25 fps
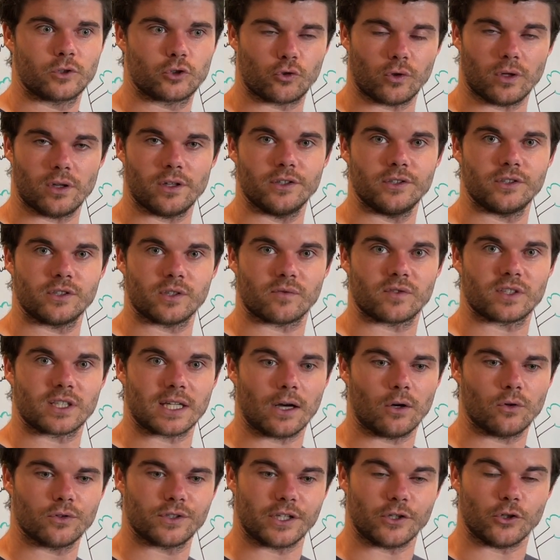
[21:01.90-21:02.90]
trillions of
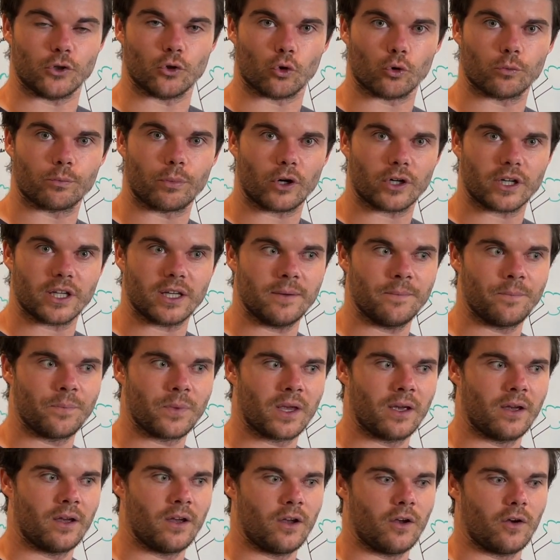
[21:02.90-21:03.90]
cells in your body
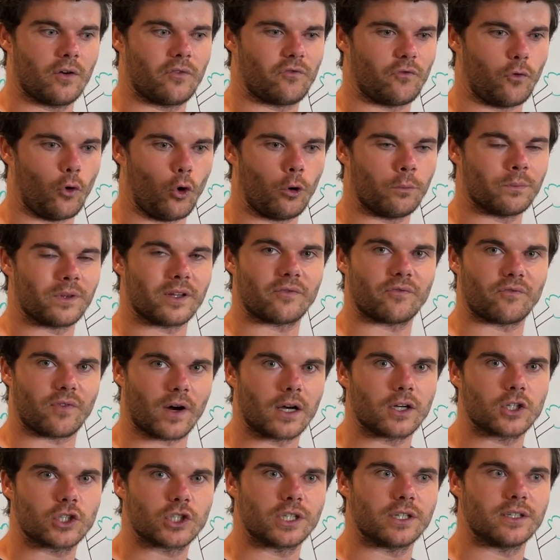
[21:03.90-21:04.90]
form the
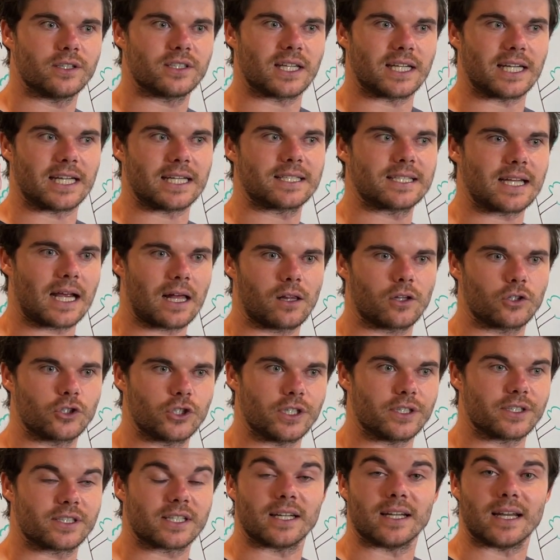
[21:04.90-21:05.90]
functions and
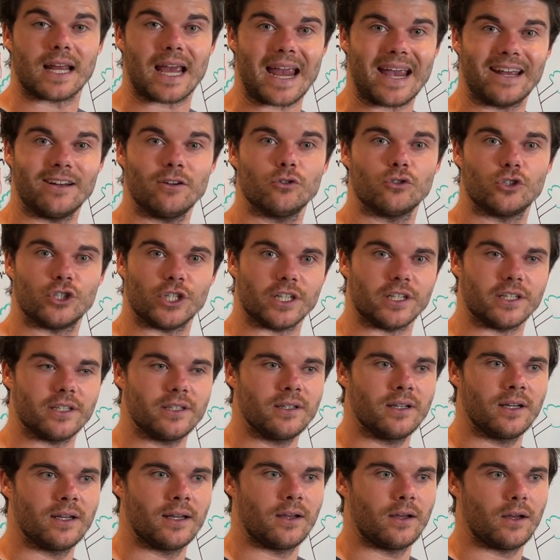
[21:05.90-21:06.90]
intelligence and
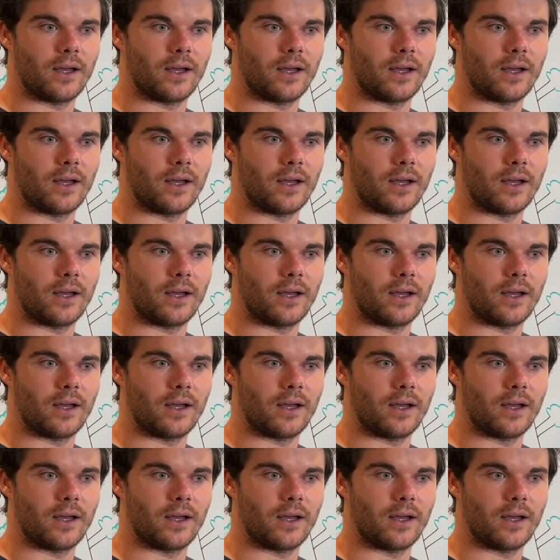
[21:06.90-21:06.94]
energy